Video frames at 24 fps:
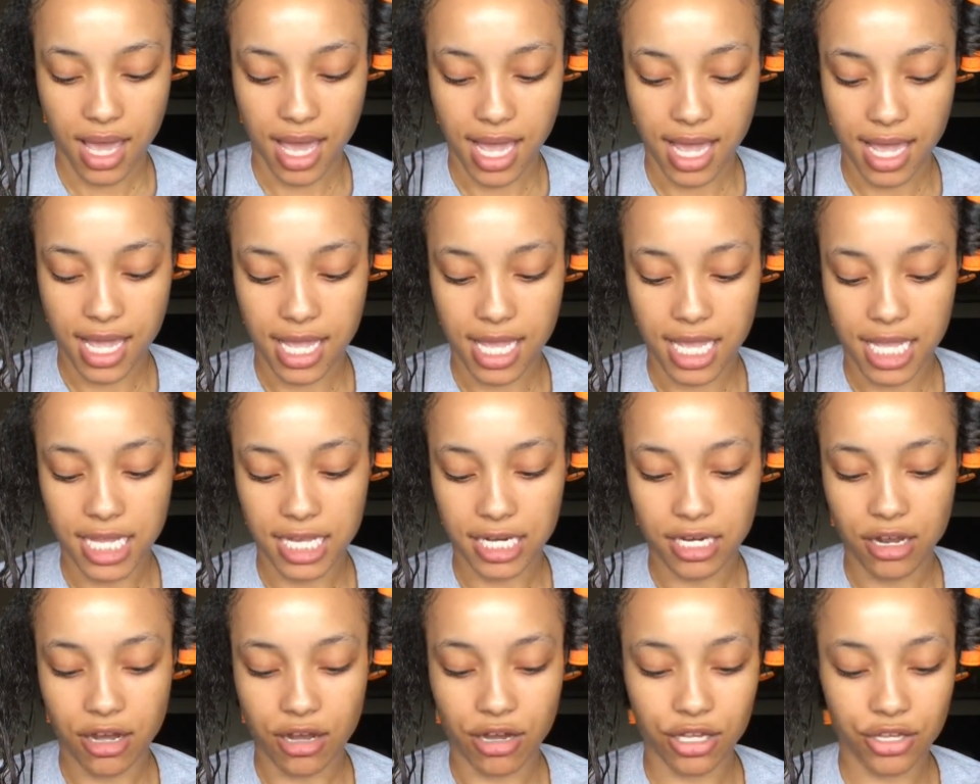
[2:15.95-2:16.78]

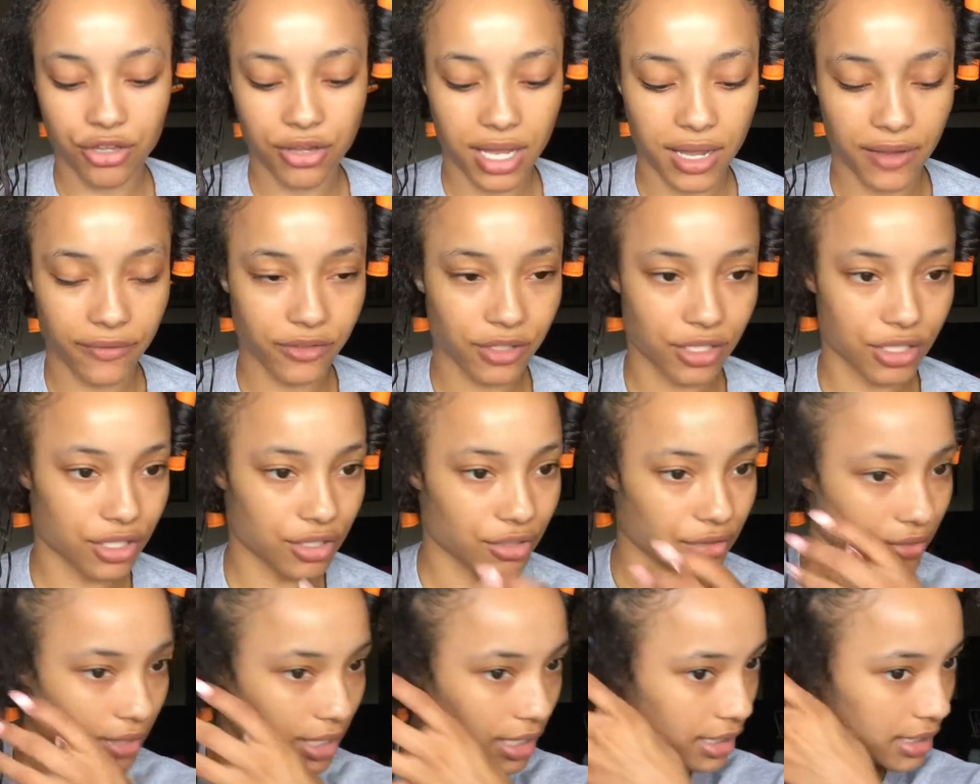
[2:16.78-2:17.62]
and all you have to do
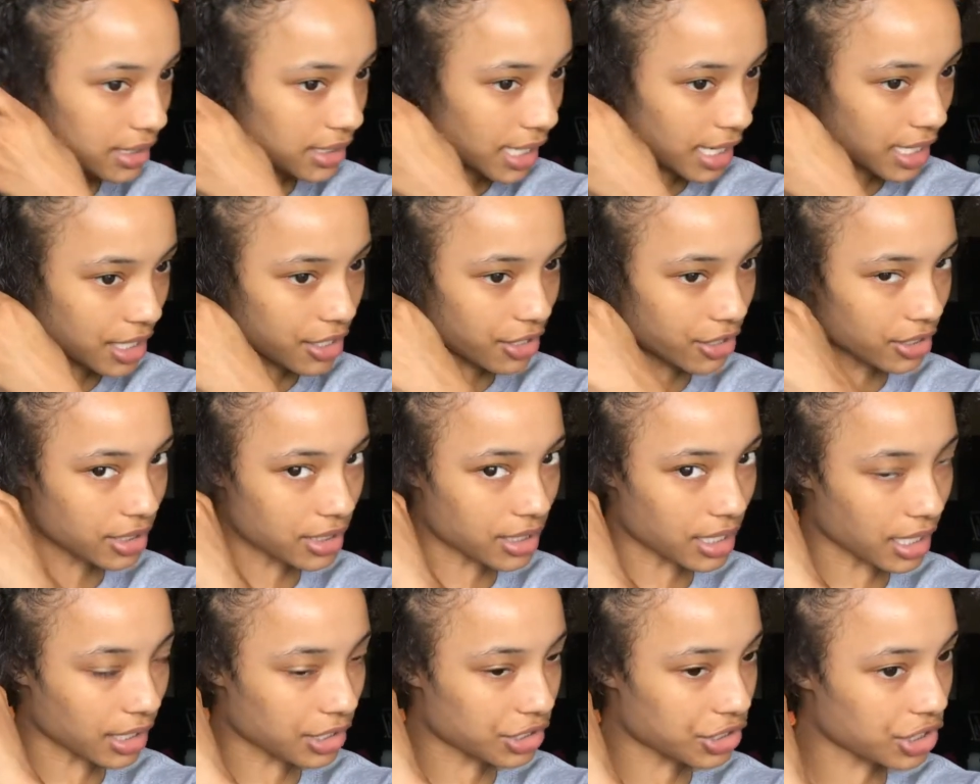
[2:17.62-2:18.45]
is take your
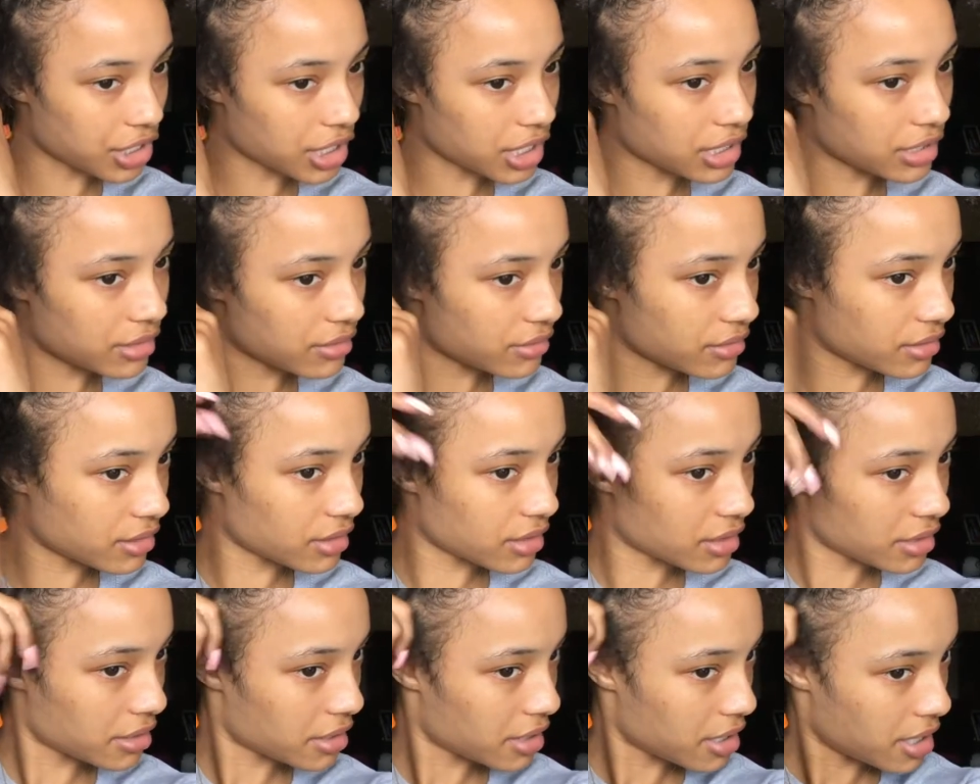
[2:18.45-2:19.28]
section
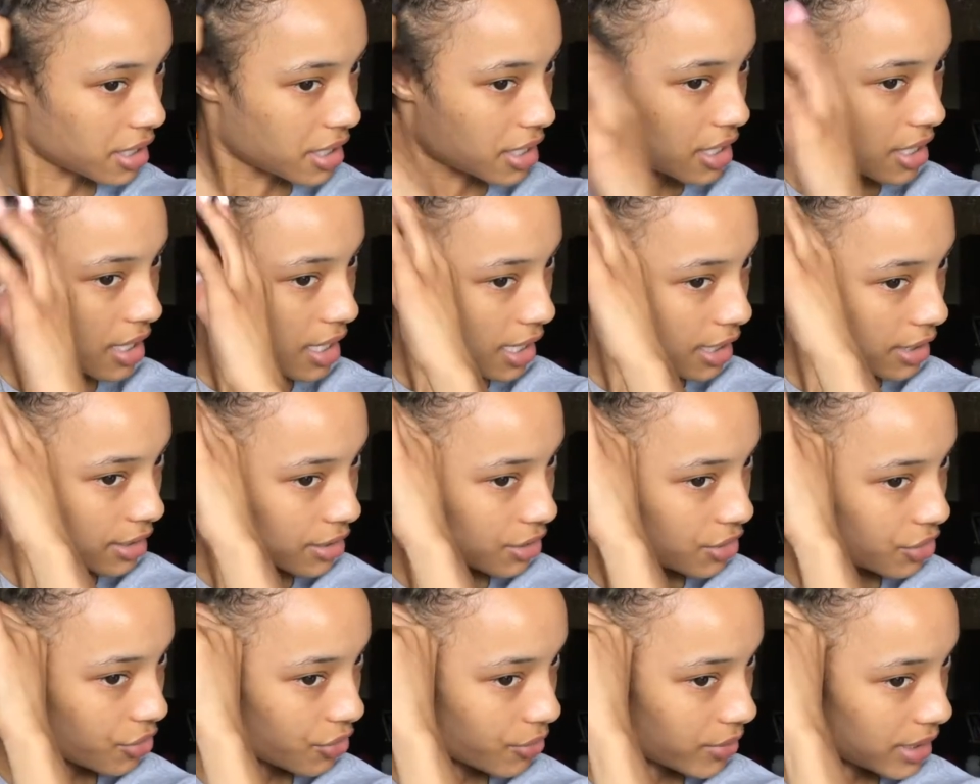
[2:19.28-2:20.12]
and
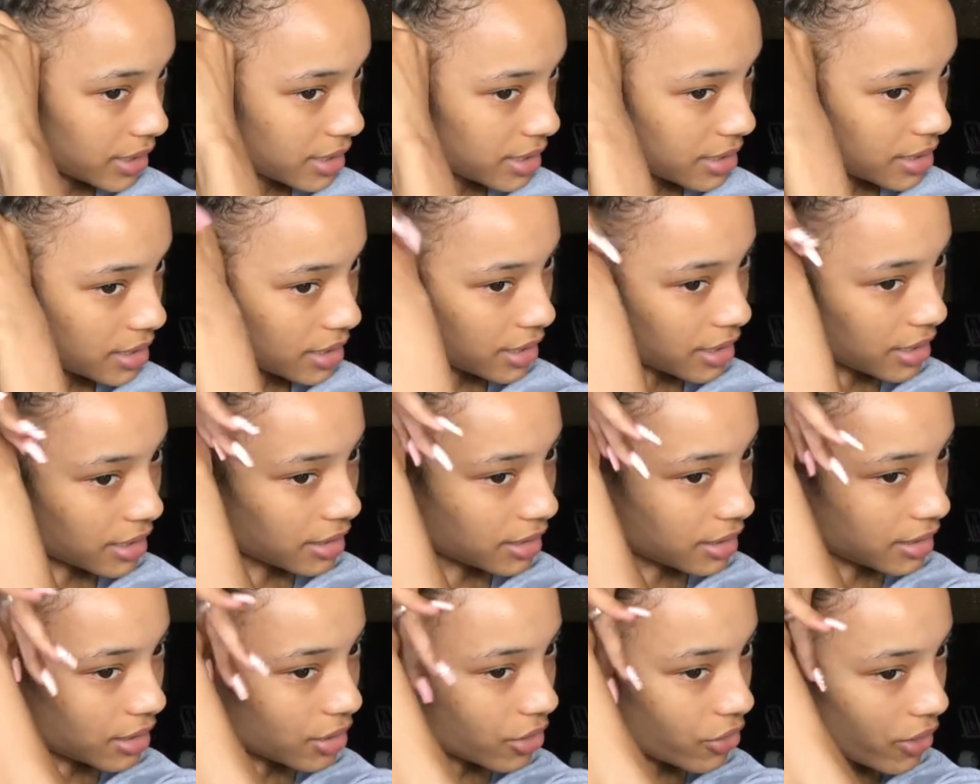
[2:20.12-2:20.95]
twist it a
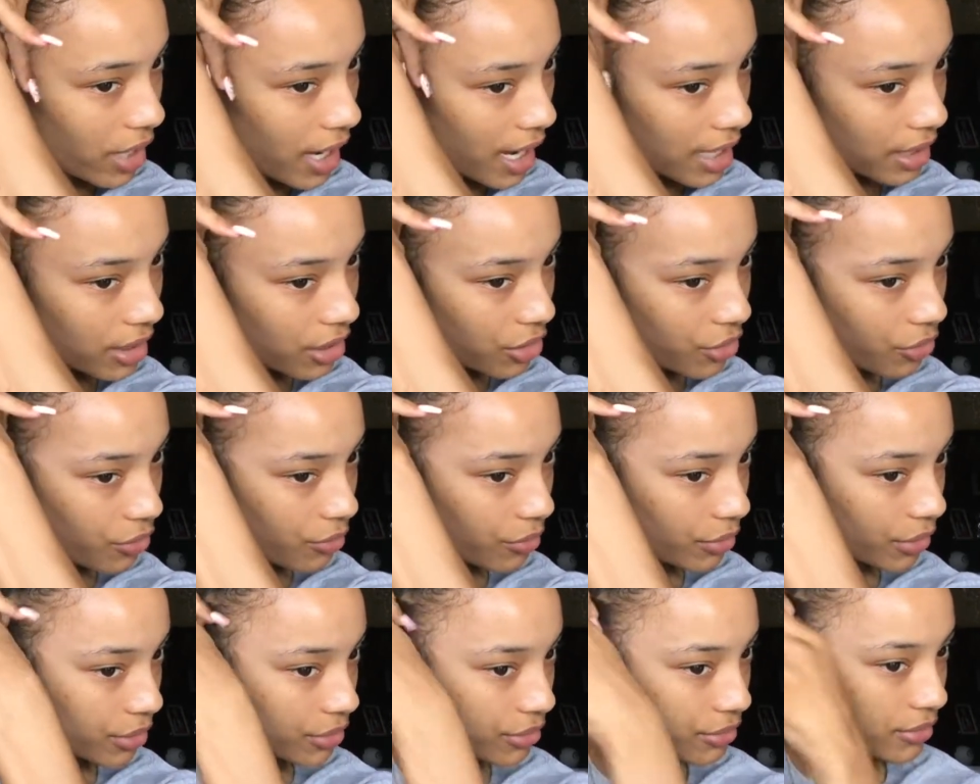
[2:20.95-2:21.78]
little at the
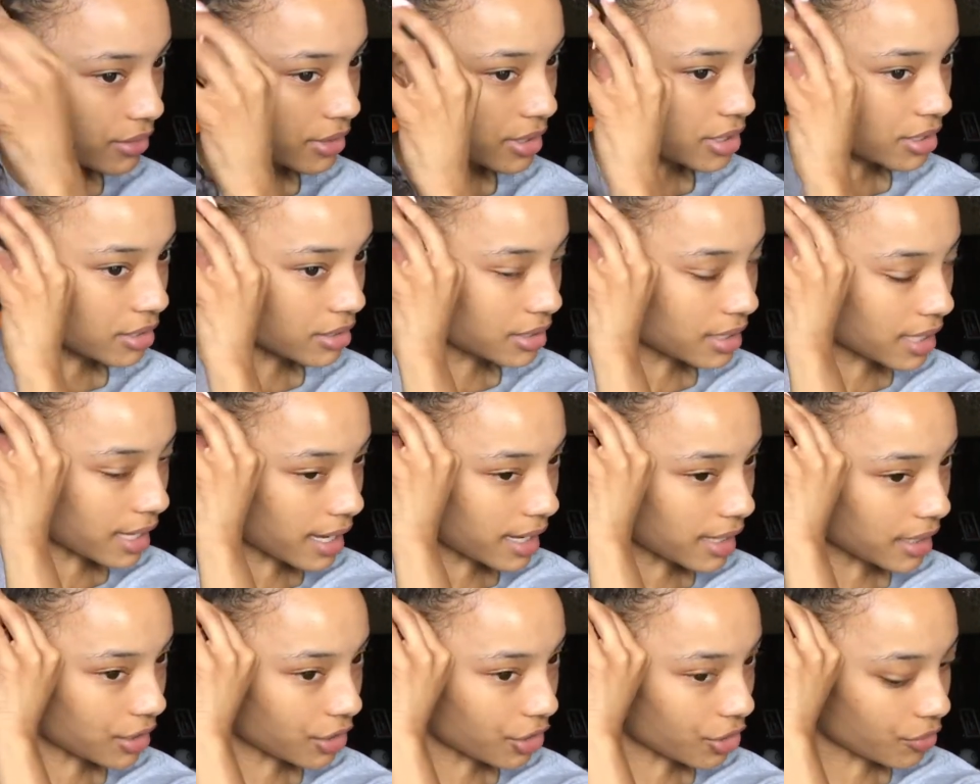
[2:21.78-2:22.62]
root so
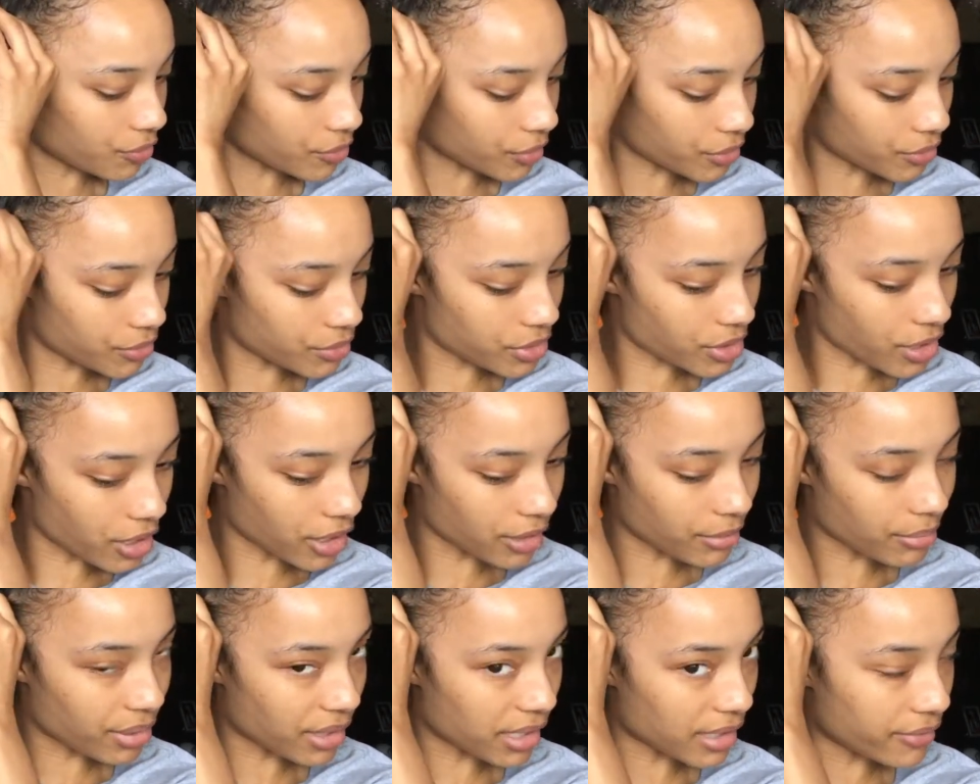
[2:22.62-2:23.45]
that your roots
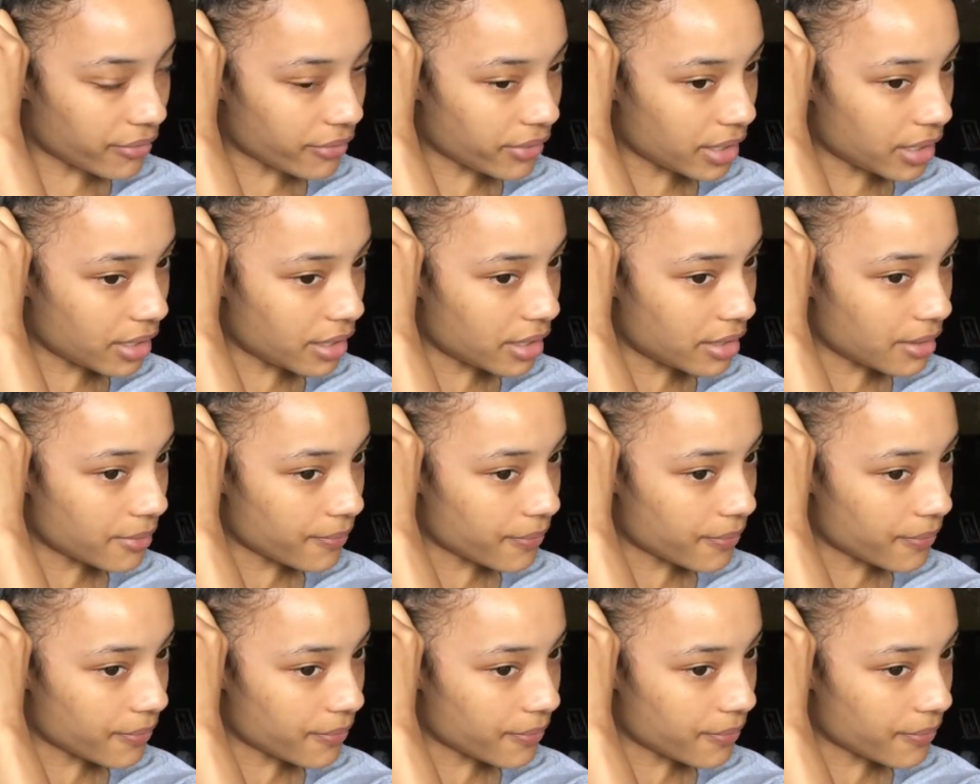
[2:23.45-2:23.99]
aren't puffy.